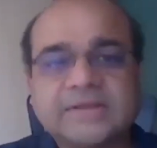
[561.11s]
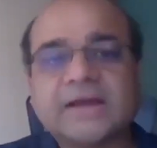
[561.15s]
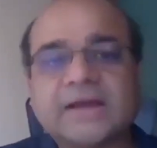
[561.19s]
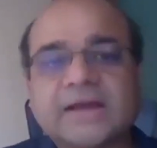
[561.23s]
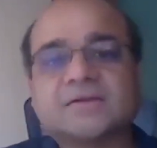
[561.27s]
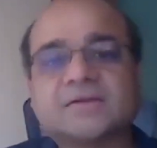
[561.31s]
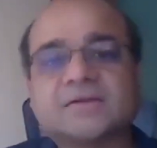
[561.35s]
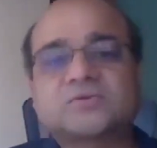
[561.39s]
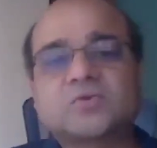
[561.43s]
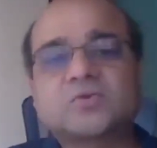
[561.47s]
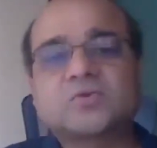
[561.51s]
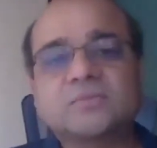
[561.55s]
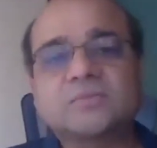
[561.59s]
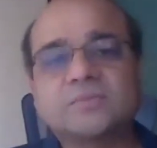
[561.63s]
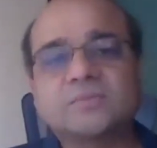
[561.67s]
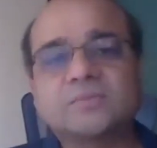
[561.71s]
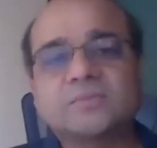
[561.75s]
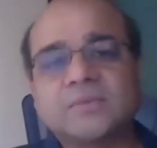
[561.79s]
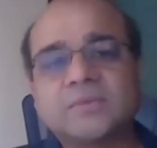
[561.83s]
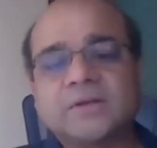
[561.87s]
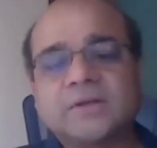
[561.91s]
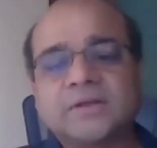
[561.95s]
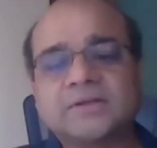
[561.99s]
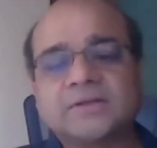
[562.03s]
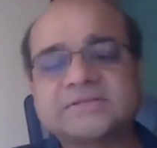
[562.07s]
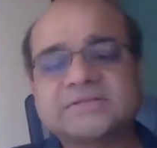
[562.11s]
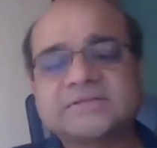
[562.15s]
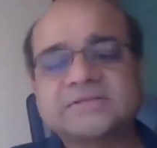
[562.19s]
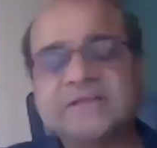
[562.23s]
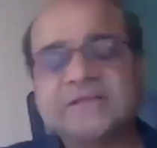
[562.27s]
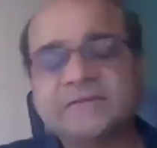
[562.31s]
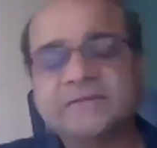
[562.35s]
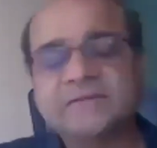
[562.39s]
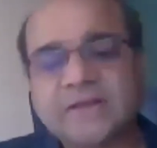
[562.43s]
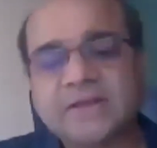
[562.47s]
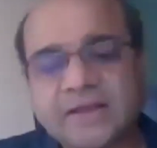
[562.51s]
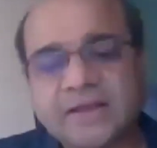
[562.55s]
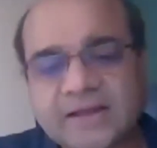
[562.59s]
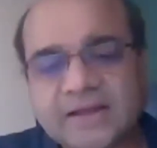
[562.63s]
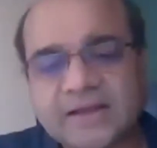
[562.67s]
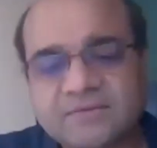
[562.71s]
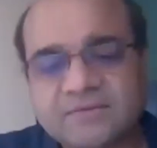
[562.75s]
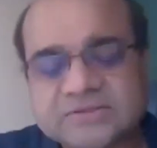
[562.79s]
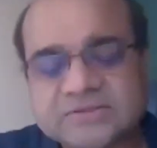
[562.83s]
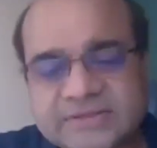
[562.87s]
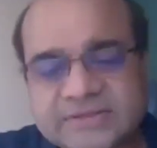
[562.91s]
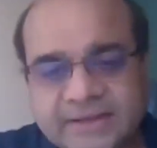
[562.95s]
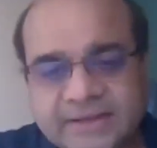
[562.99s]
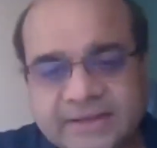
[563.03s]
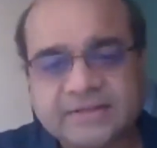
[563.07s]
So, see, like I was saying,
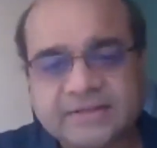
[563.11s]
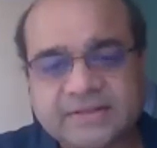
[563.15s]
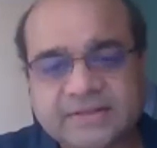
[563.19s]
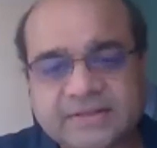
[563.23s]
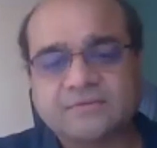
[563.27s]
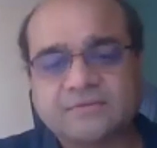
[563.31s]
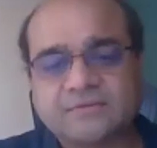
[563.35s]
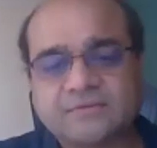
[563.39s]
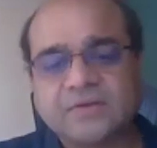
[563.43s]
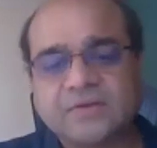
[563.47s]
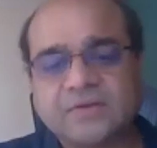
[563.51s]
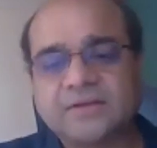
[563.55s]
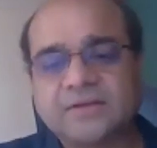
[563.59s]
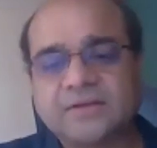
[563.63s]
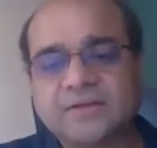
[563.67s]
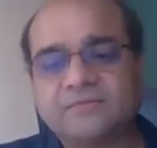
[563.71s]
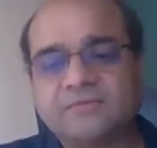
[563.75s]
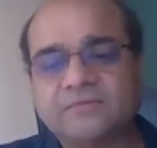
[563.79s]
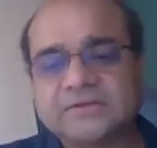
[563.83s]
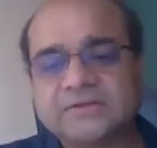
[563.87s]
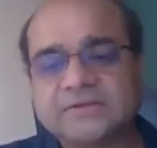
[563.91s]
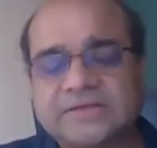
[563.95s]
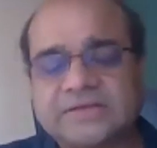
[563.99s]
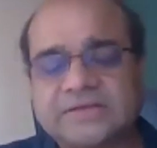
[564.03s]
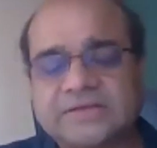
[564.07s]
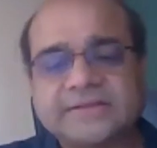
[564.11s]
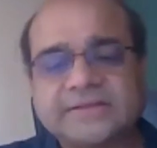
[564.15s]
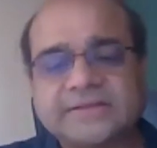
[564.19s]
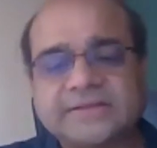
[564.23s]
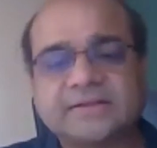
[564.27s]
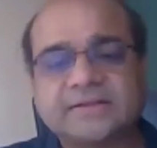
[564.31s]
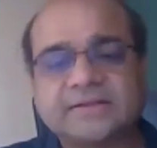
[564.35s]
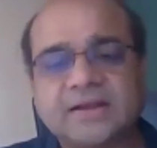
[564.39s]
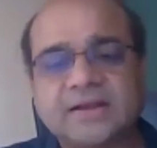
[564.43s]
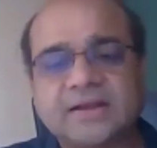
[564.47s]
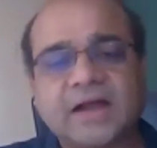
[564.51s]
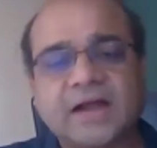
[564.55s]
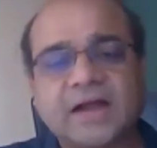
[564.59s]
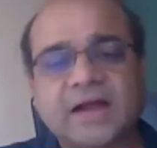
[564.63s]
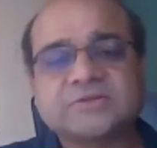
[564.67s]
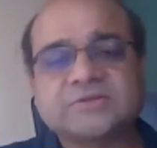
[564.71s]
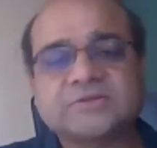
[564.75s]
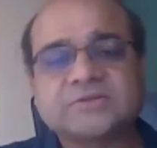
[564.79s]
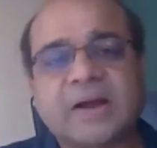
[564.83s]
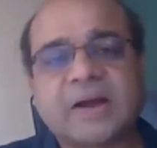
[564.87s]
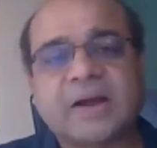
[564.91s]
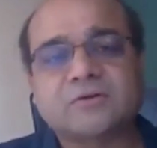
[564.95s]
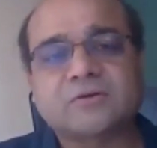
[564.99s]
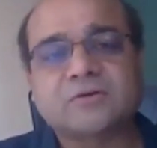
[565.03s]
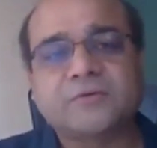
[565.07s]
that we see that a large
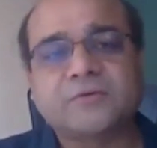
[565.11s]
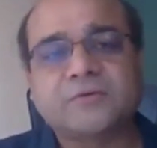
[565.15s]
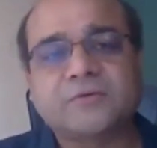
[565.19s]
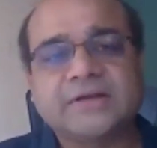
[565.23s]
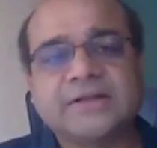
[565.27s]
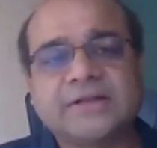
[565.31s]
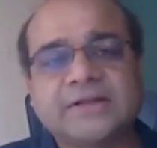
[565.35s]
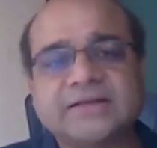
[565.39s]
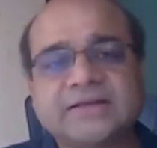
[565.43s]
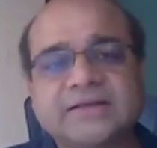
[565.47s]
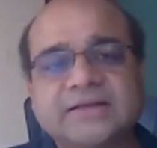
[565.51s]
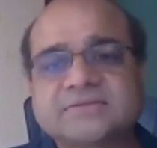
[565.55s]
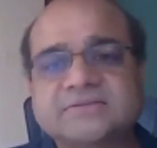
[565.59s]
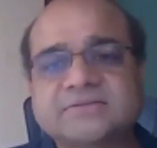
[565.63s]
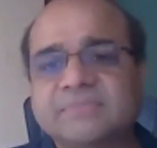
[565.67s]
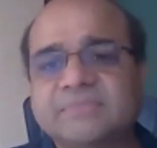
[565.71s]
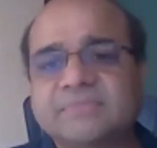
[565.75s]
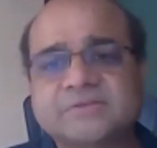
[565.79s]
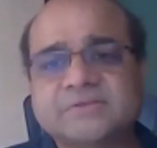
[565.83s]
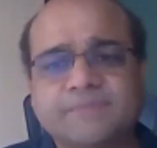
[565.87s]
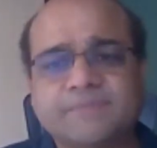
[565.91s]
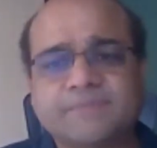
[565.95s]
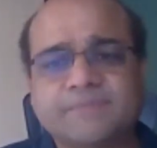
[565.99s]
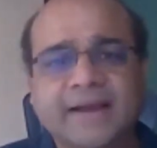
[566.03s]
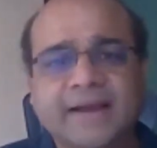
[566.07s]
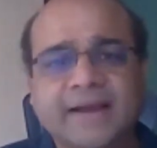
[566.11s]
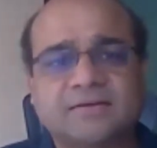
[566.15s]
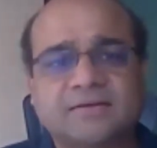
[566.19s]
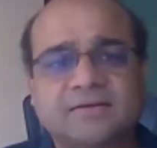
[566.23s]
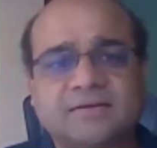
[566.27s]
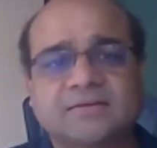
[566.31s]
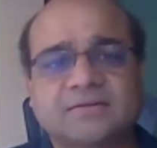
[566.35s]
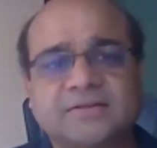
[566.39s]
part of India is misbanked.